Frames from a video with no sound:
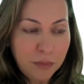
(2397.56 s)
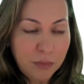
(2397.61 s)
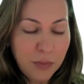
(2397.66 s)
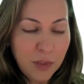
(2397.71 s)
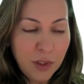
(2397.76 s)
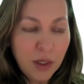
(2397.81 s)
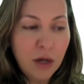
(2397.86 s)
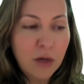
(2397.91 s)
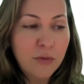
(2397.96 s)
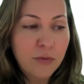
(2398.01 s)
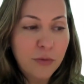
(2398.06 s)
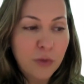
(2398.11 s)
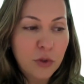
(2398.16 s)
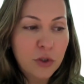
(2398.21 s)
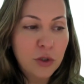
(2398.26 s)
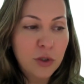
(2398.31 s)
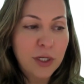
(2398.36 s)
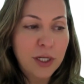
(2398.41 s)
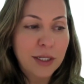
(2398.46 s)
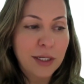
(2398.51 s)

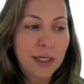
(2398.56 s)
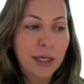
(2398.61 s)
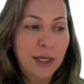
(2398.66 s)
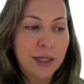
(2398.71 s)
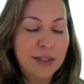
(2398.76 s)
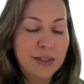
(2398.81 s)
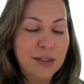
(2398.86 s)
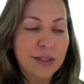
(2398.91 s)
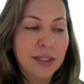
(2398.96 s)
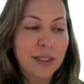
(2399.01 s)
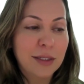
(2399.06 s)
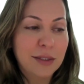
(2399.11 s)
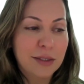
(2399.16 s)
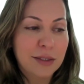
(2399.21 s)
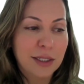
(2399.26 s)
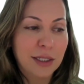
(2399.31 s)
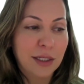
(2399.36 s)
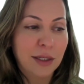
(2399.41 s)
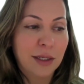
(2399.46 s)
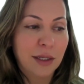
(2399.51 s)
unfortunately, I see
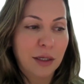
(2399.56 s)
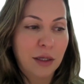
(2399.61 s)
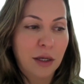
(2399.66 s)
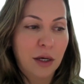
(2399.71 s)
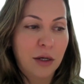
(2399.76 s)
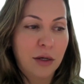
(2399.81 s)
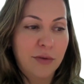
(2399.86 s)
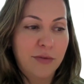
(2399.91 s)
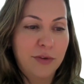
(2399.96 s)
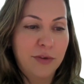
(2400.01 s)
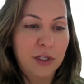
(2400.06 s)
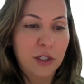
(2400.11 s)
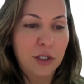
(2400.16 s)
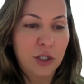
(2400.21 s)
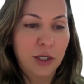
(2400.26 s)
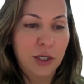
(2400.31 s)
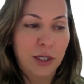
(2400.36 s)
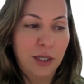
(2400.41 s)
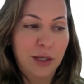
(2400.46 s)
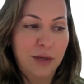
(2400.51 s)
still a lot of
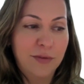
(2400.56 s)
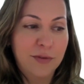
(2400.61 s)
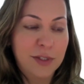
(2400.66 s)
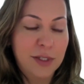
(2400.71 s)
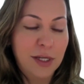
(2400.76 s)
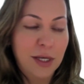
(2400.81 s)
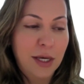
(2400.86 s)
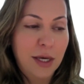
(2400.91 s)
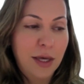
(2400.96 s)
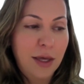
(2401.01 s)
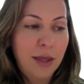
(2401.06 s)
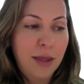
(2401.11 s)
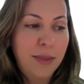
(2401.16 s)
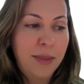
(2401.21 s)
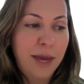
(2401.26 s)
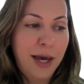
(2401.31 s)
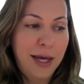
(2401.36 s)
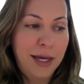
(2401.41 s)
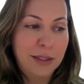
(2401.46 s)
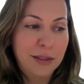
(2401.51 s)
initiatives
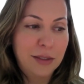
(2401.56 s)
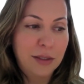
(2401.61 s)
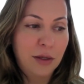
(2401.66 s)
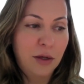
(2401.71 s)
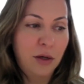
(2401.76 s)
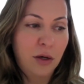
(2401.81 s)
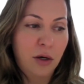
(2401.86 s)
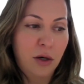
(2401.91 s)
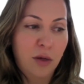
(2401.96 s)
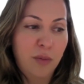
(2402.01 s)
that are